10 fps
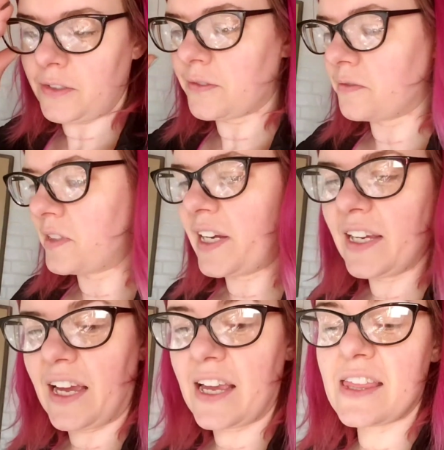All
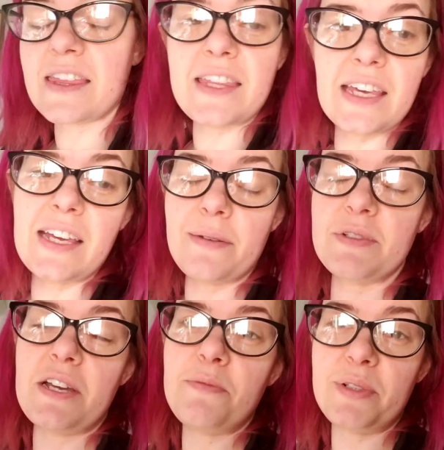right, I
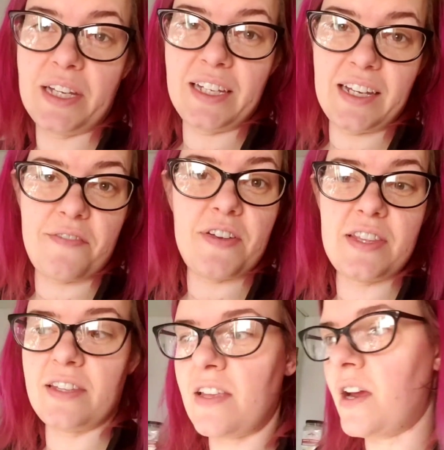think I'm done planting
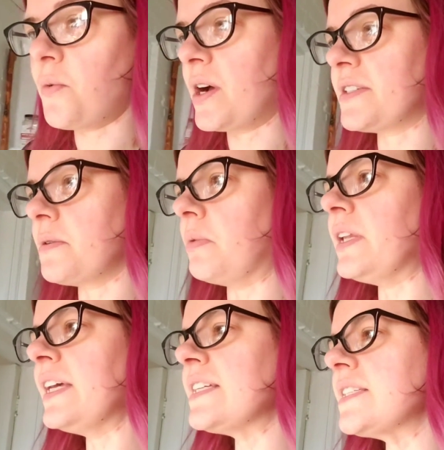everything that I want
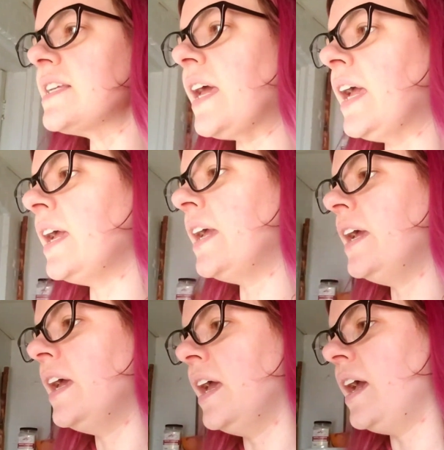to plant
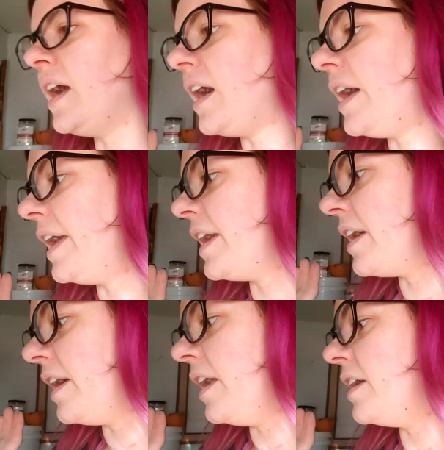today.
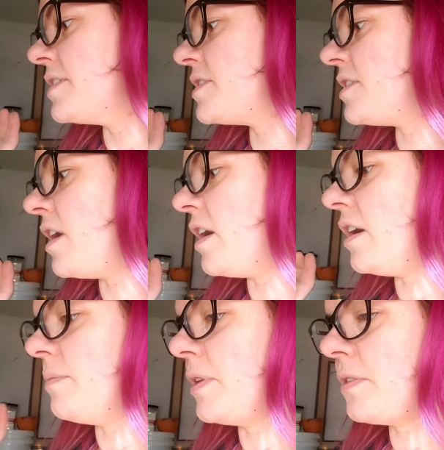I got
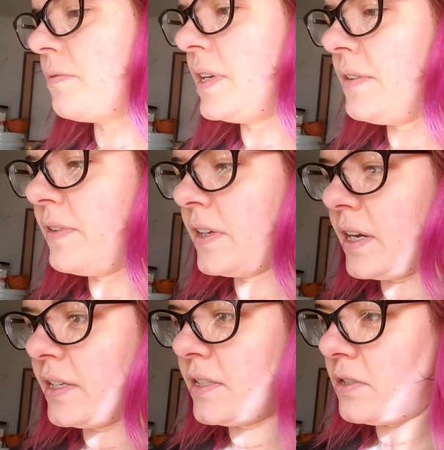3
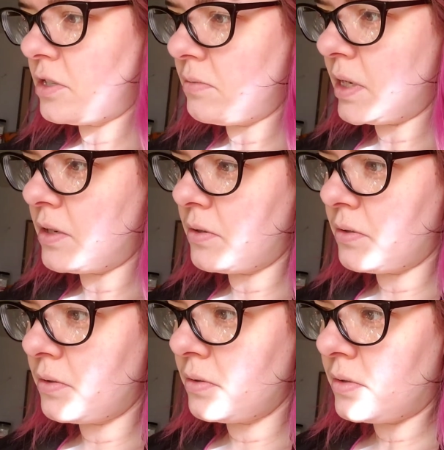different kinds of
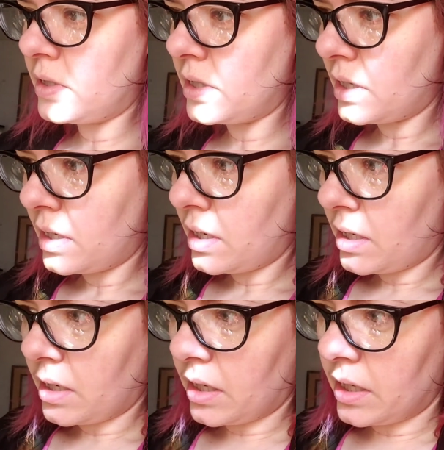tomatoes.
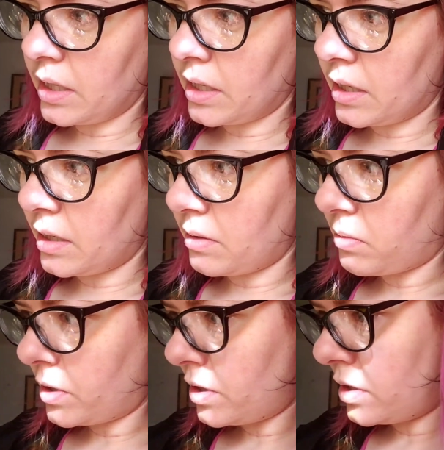I
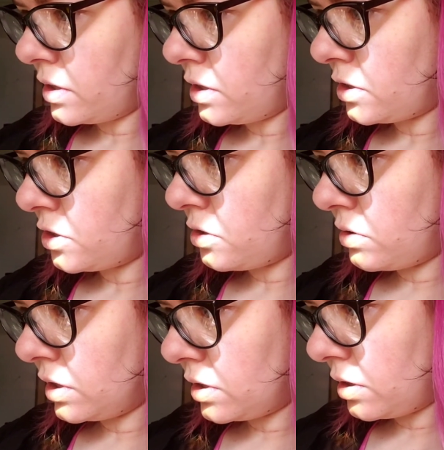got 2